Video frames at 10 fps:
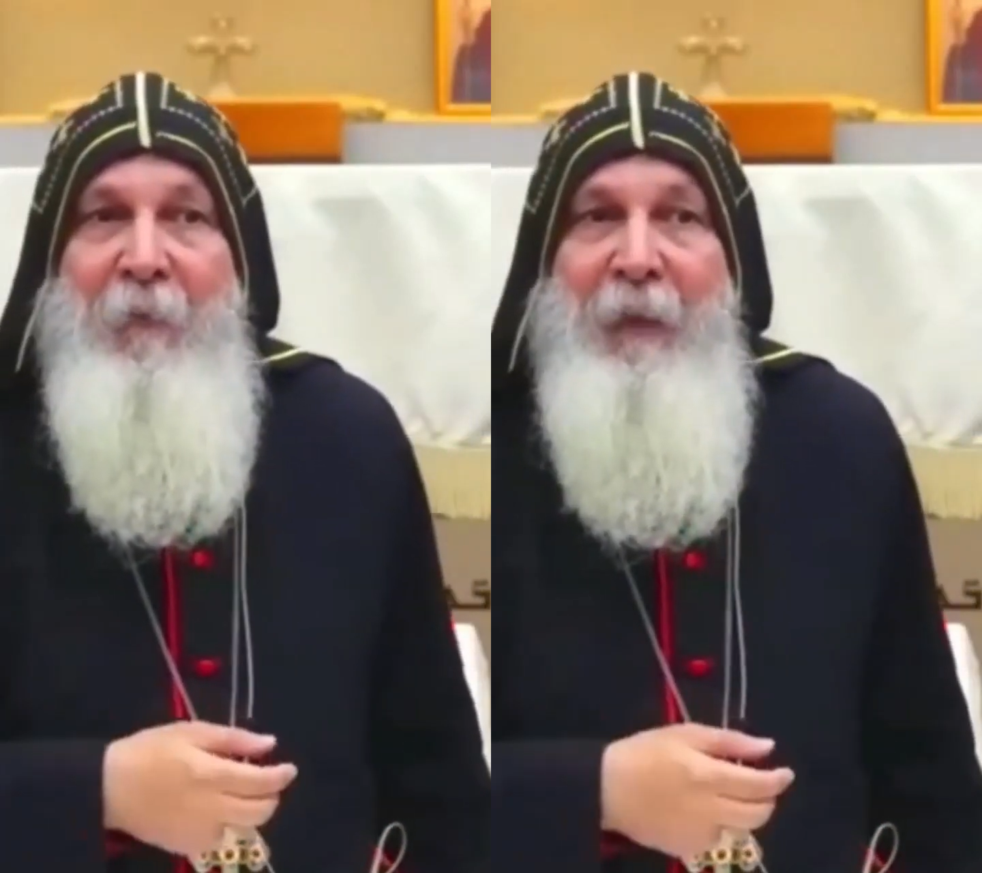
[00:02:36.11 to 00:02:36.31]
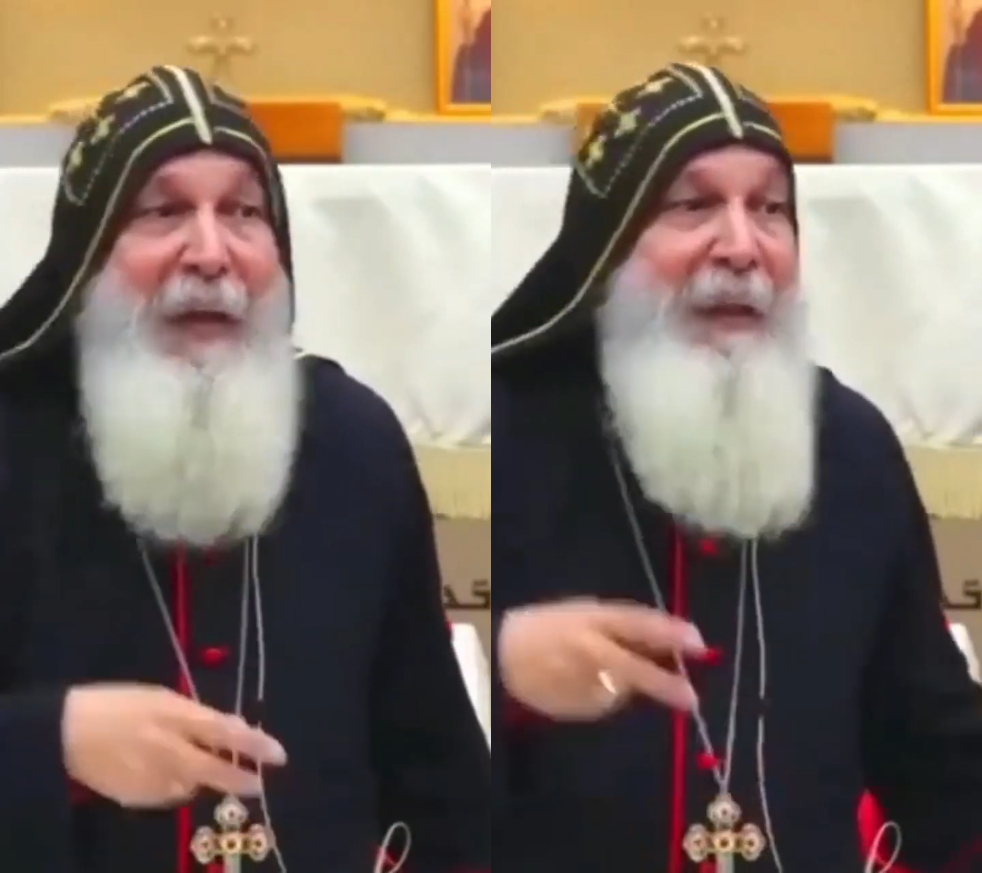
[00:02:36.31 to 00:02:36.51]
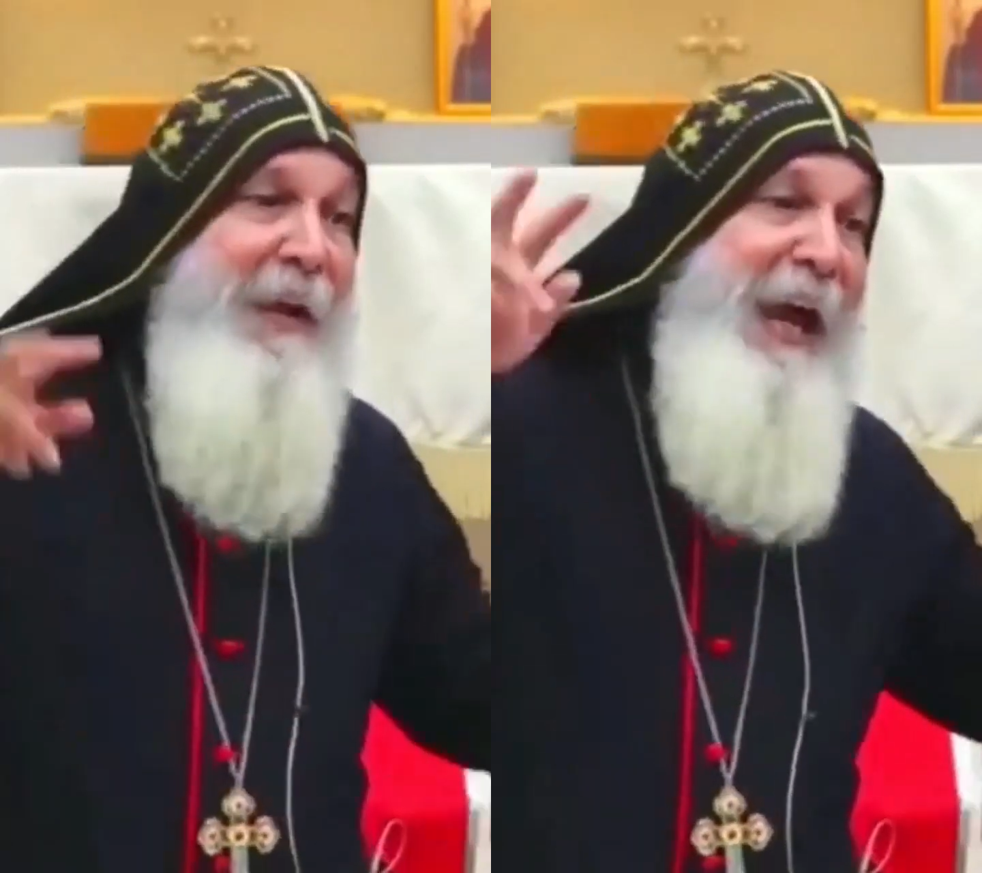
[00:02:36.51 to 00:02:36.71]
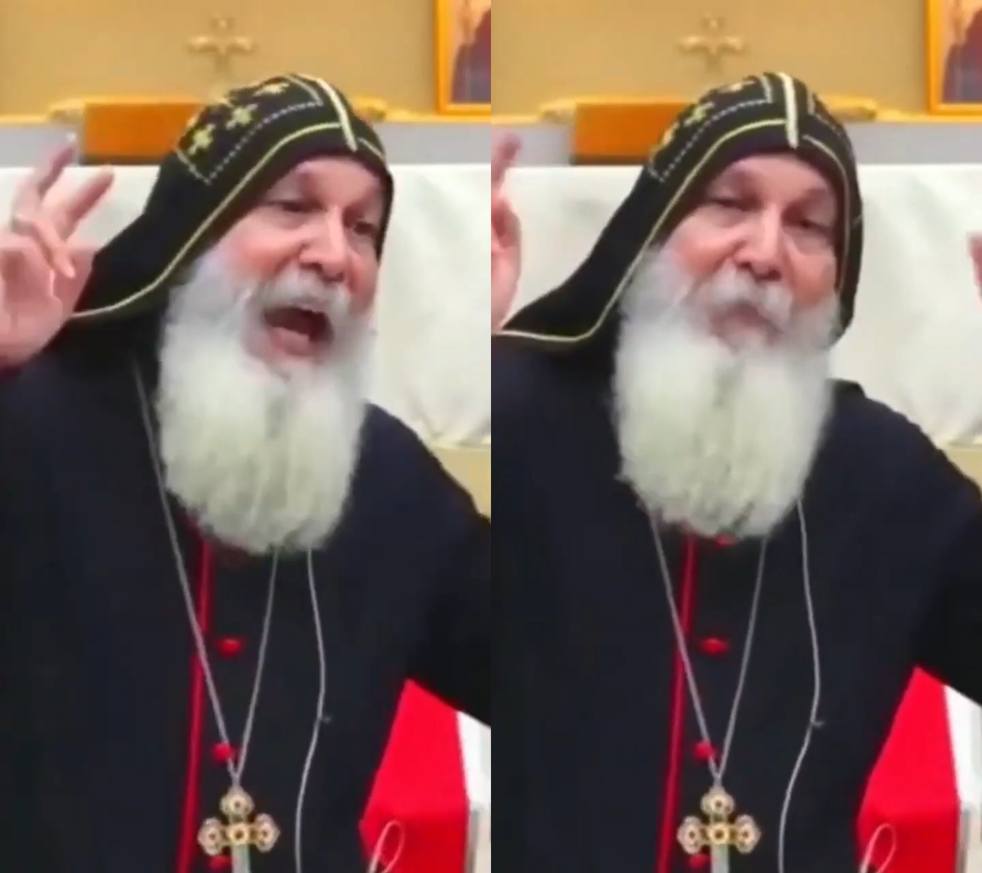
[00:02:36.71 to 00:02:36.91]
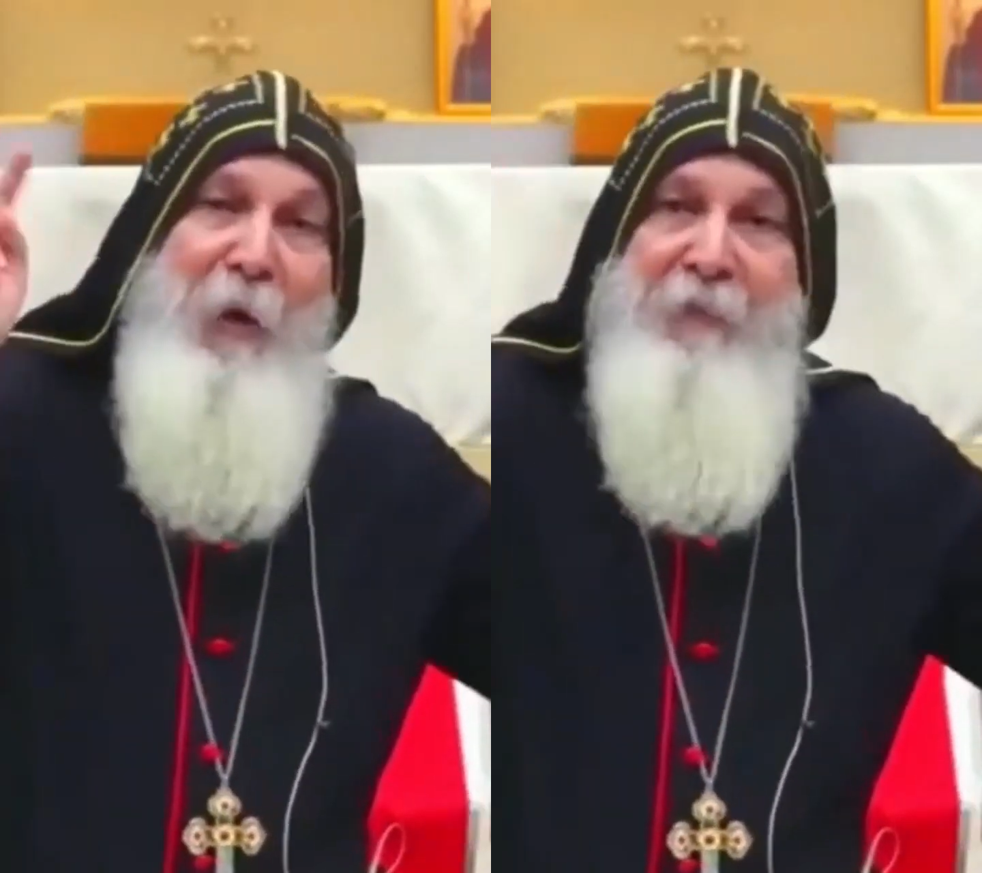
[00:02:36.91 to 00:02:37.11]
in the
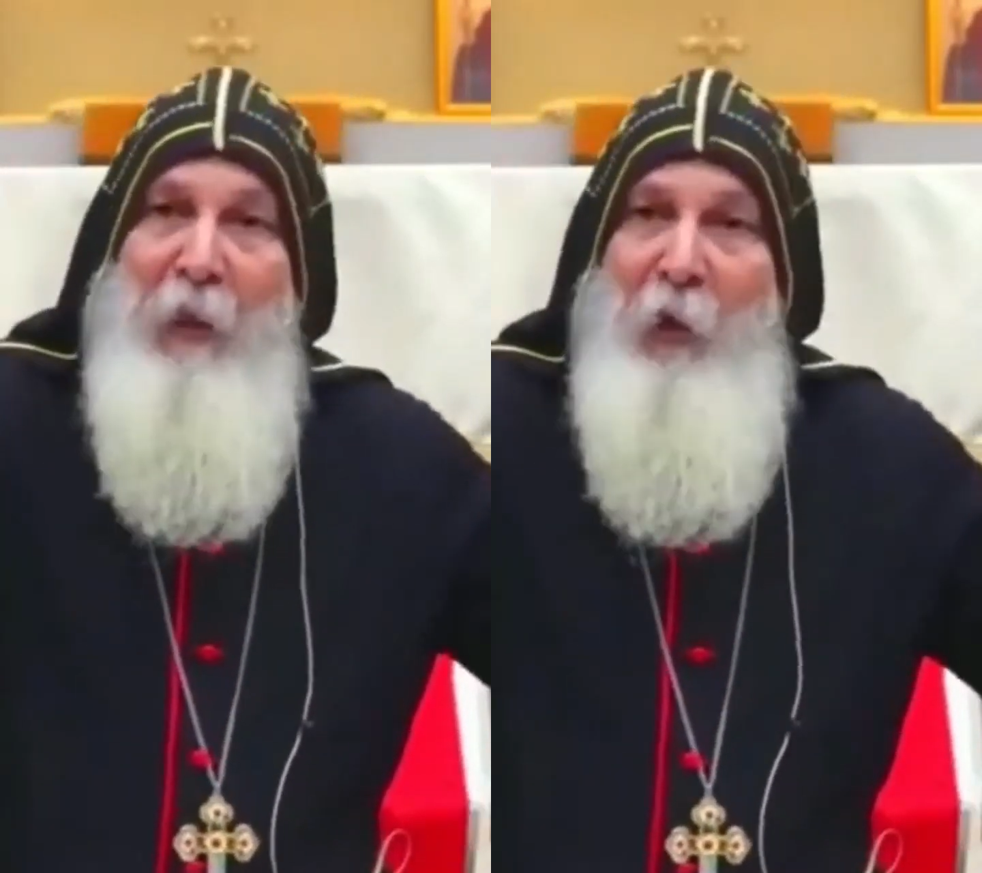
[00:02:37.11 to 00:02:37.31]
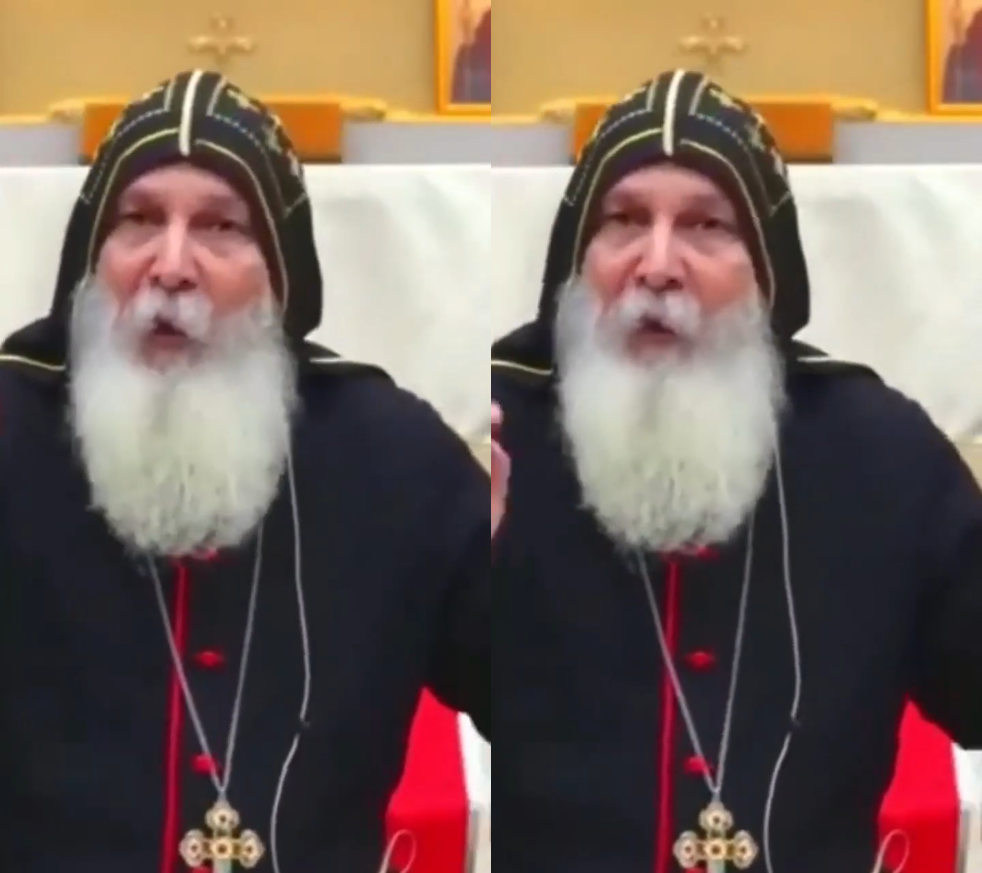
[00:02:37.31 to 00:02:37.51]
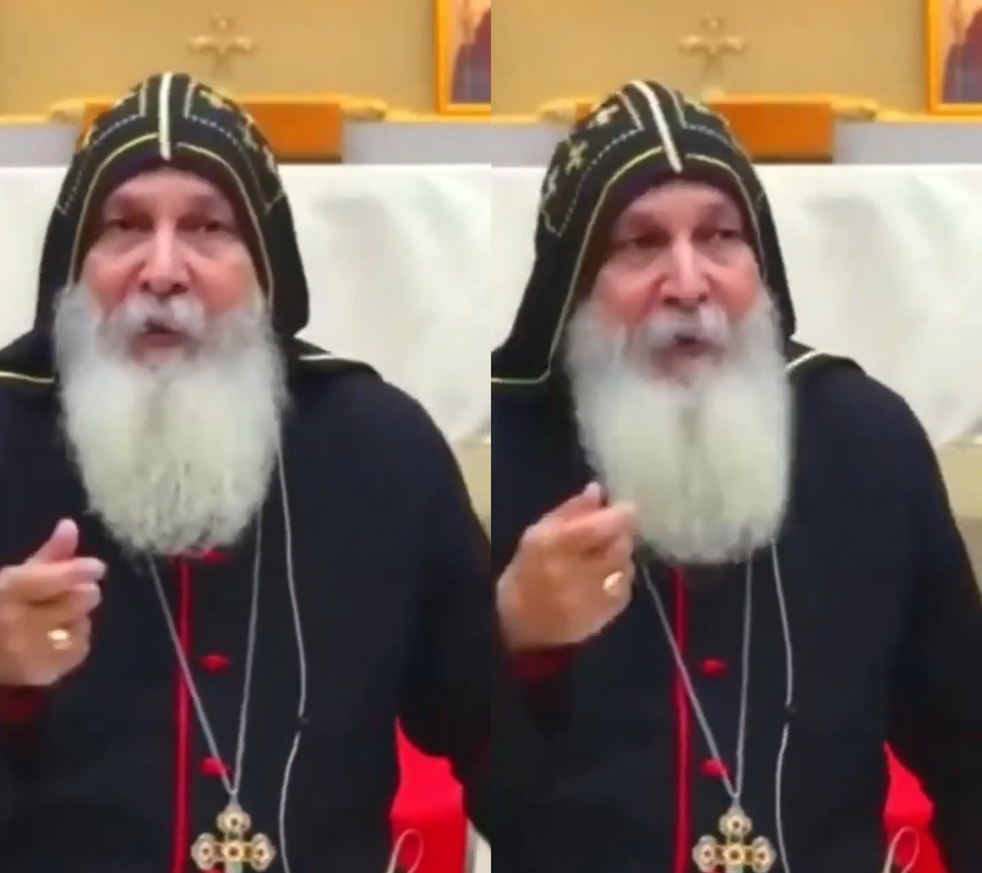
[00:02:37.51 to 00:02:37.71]
name of the Lord,